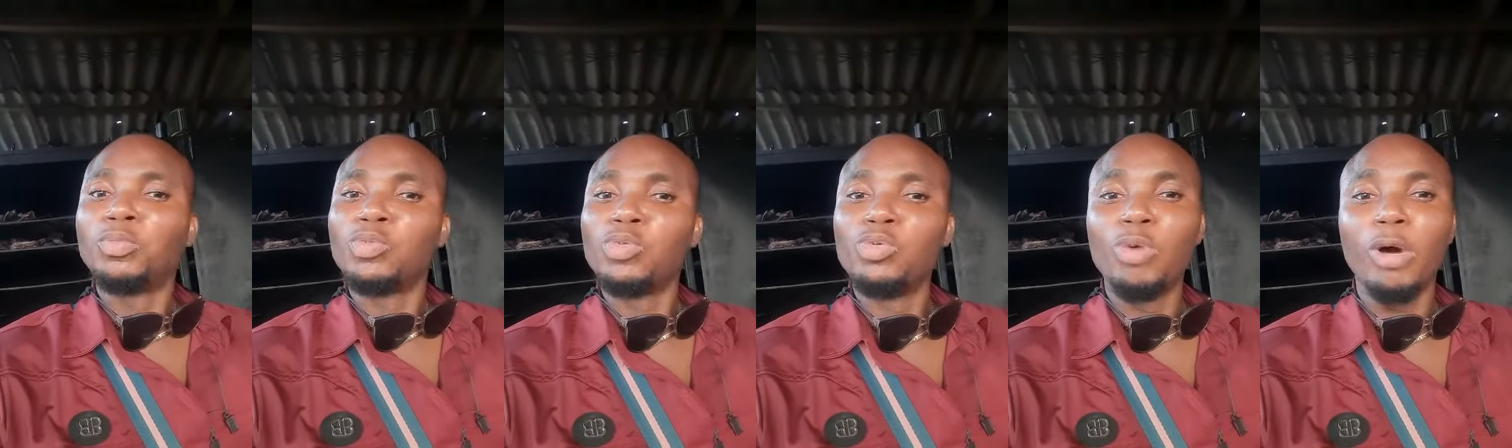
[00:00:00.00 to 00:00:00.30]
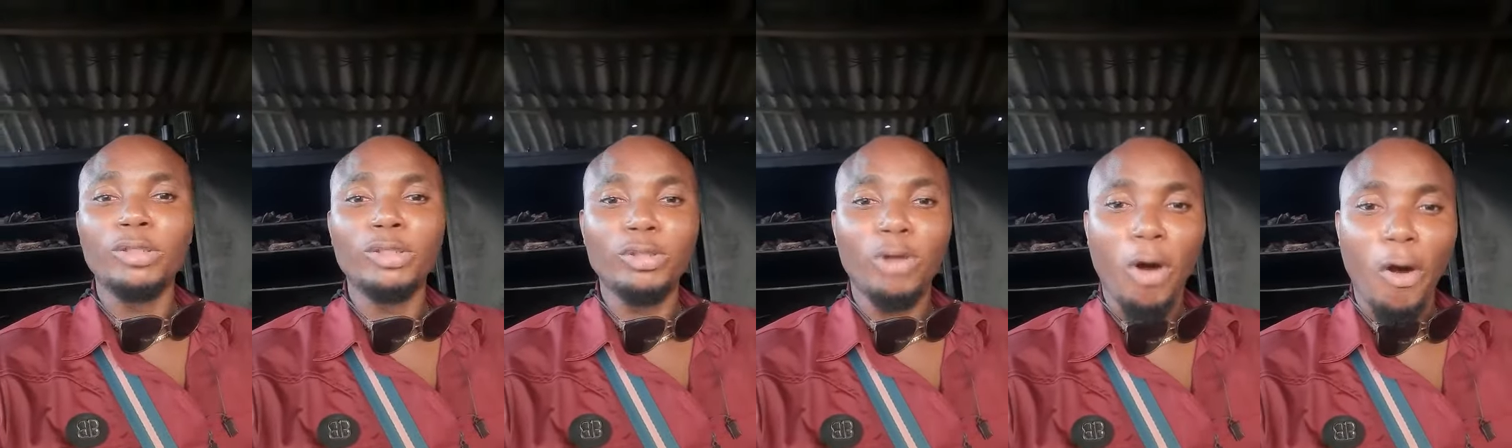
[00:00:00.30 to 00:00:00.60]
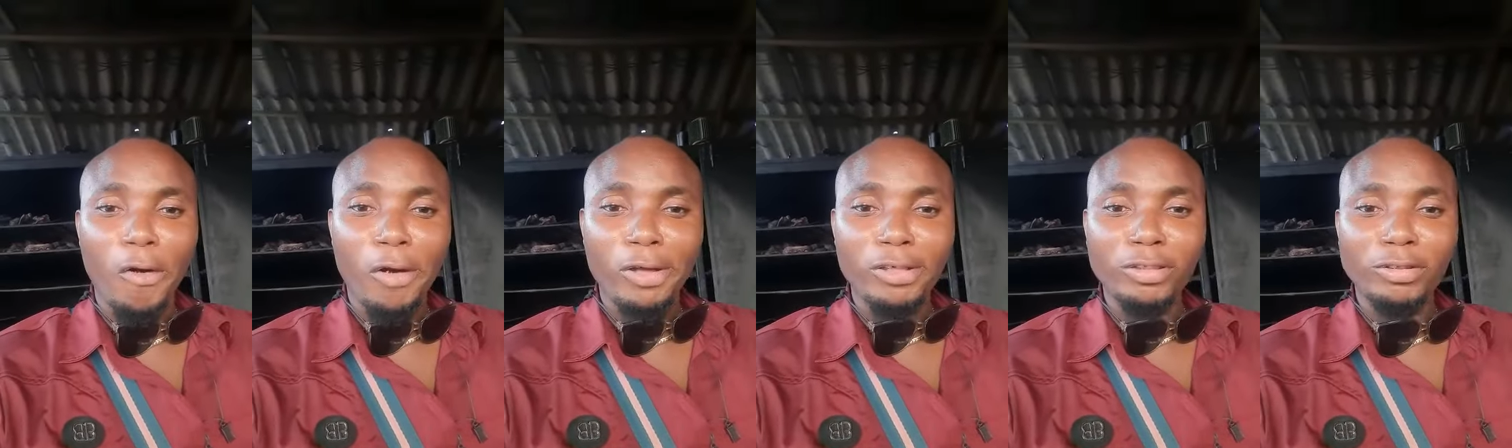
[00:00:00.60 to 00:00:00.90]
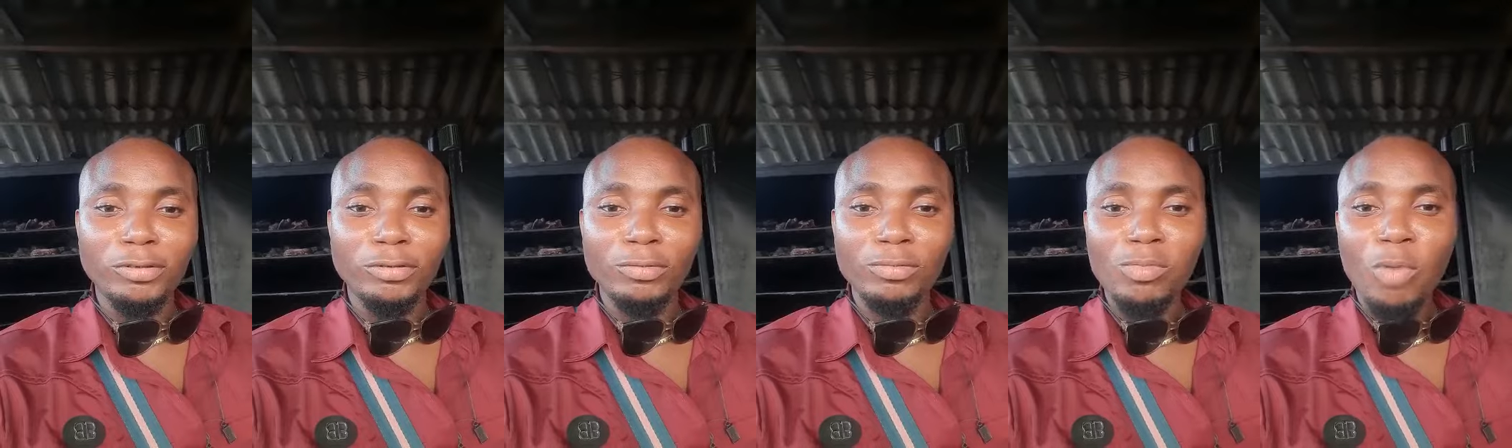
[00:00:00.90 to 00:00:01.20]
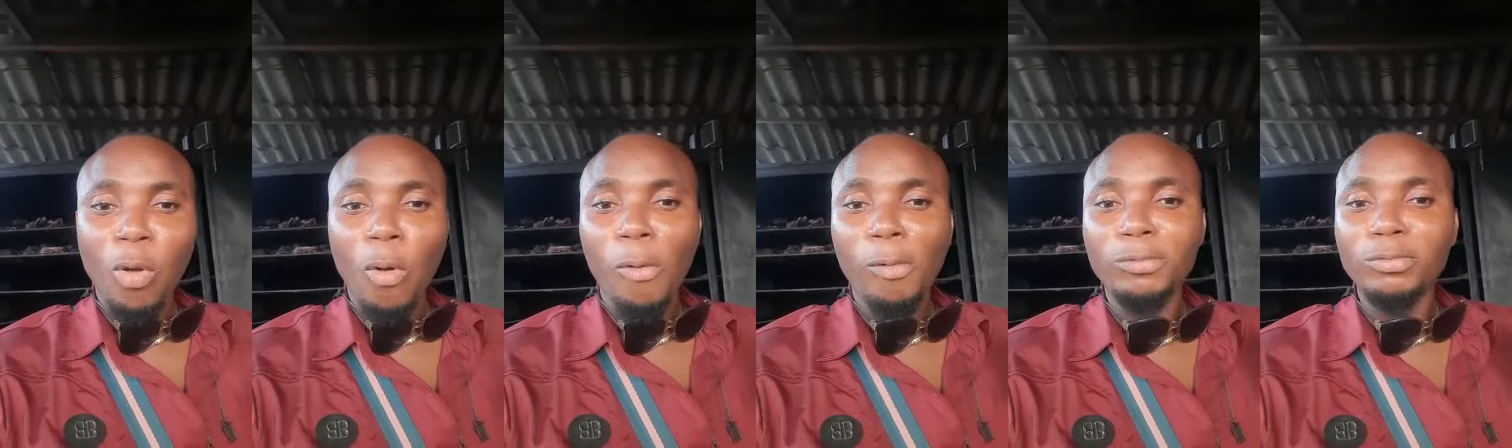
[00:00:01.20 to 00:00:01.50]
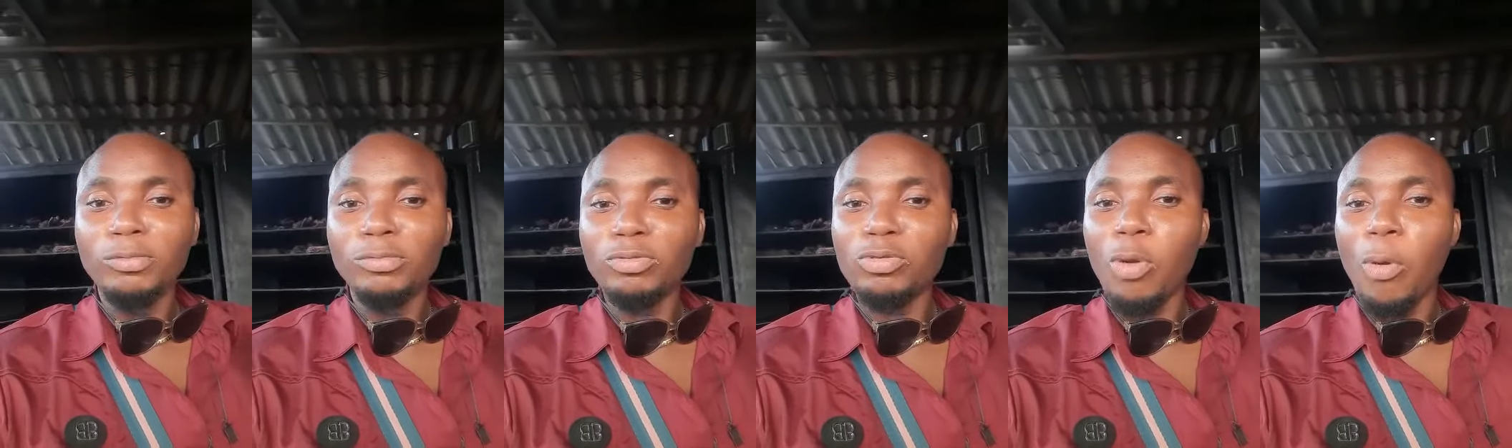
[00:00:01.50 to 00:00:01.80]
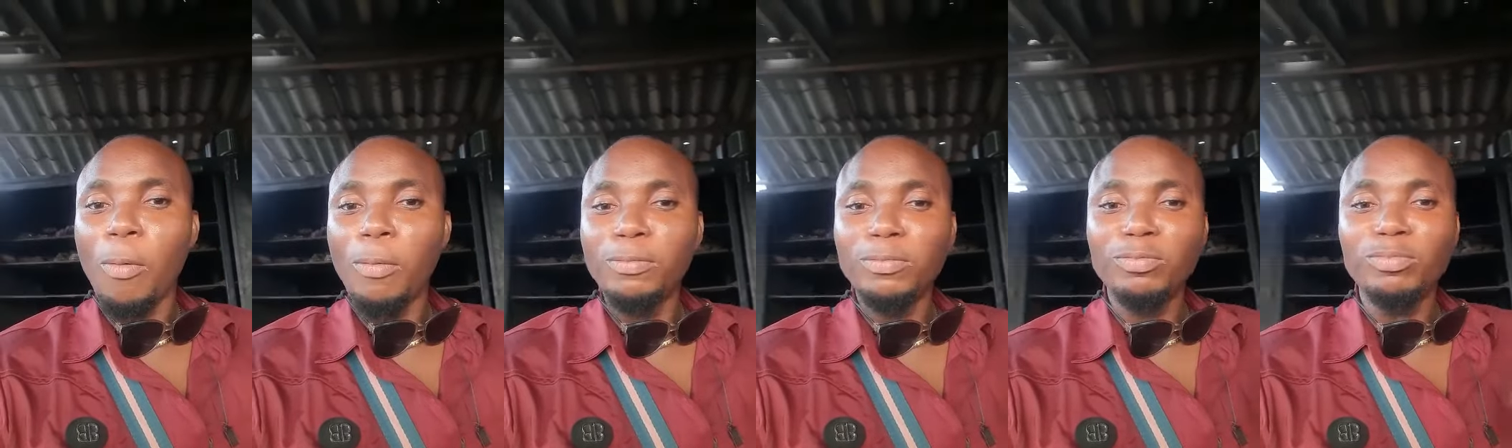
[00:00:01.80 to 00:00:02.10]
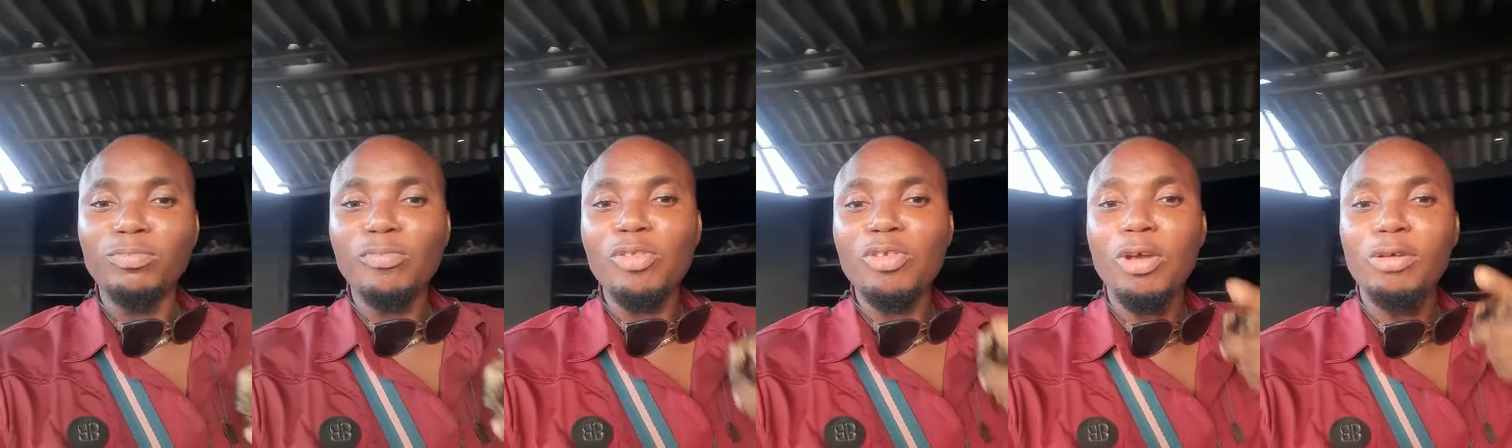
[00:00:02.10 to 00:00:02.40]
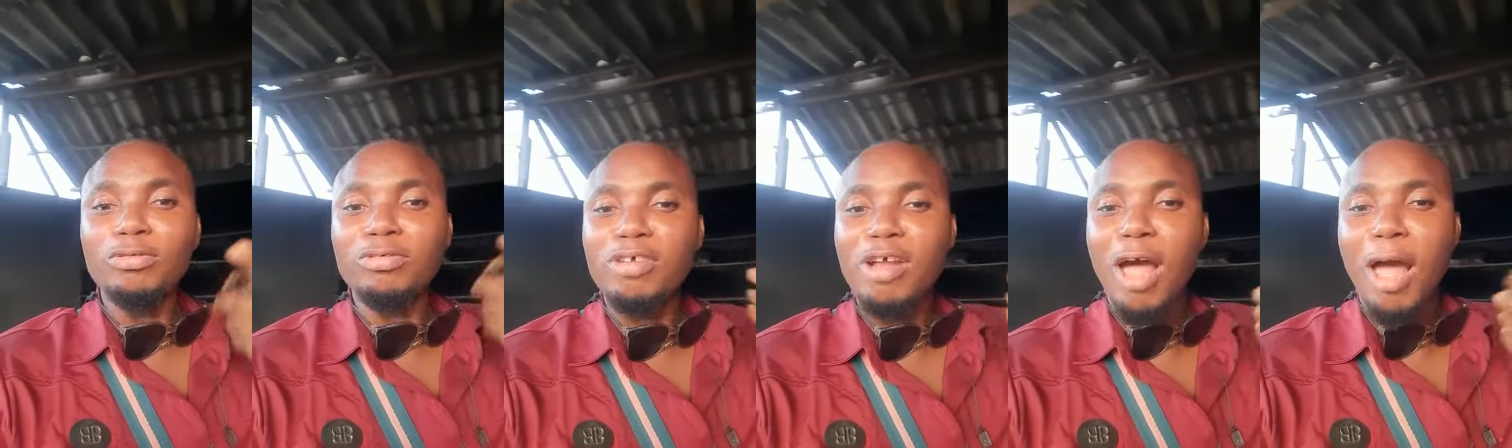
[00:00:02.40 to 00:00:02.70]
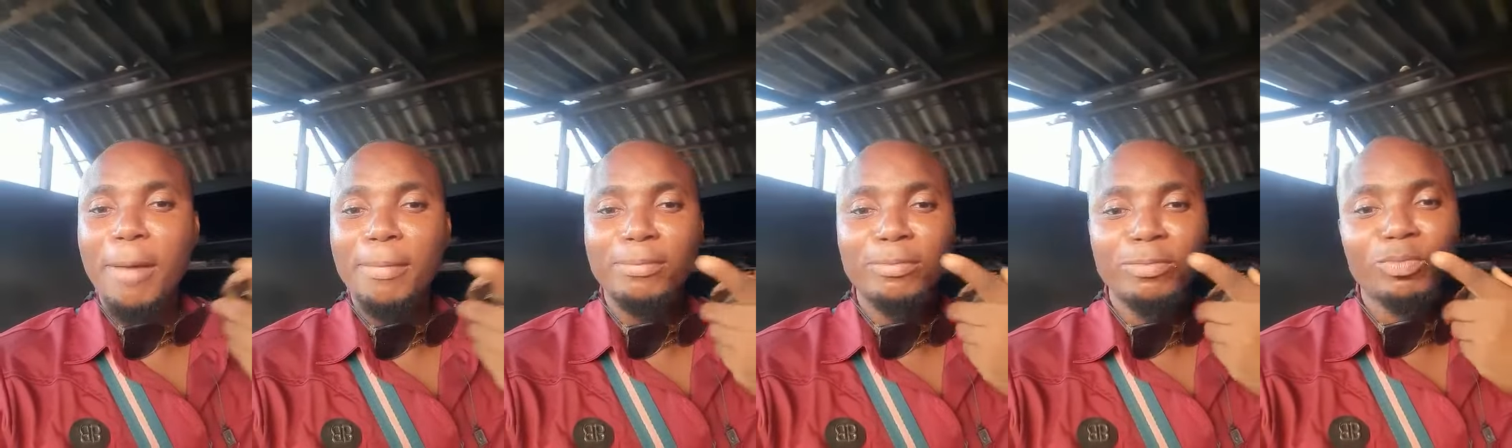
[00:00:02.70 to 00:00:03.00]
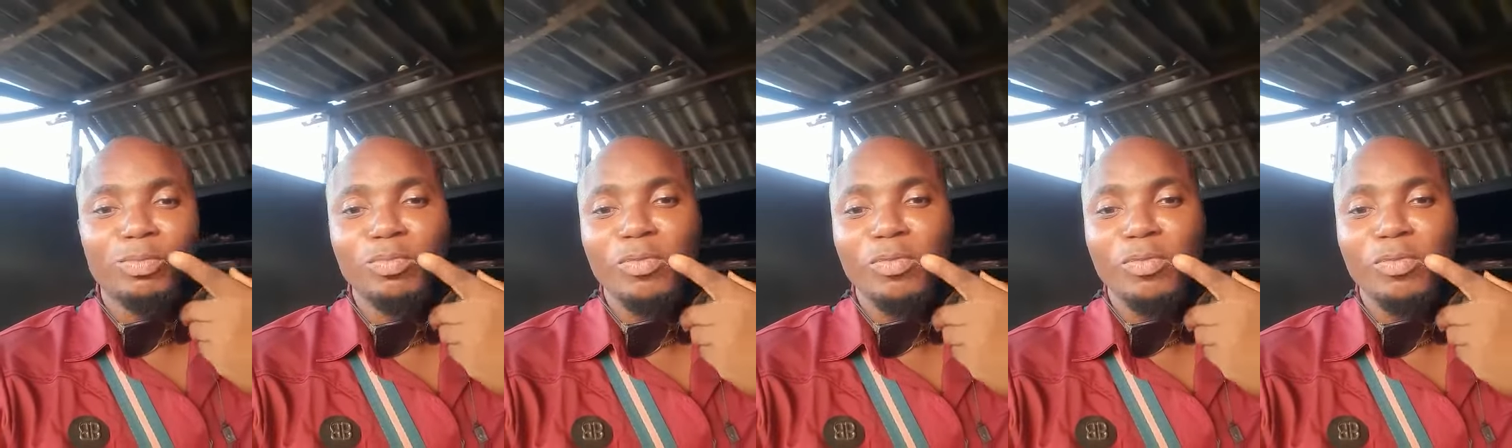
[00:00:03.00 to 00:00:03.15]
You want to call us? Subscribe,